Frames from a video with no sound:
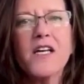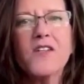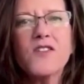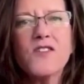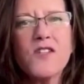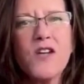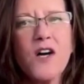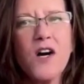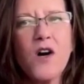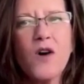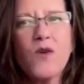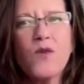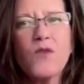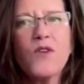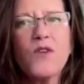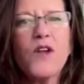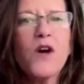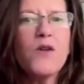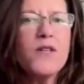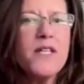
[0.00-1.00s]
So
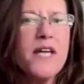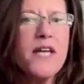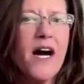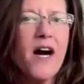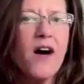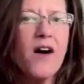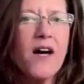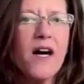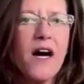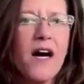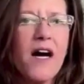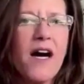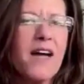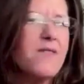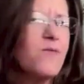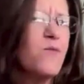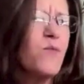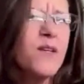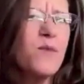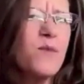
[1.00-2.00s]
no doubt, I, I
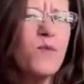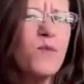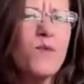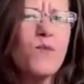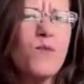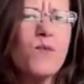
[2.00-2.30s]
what did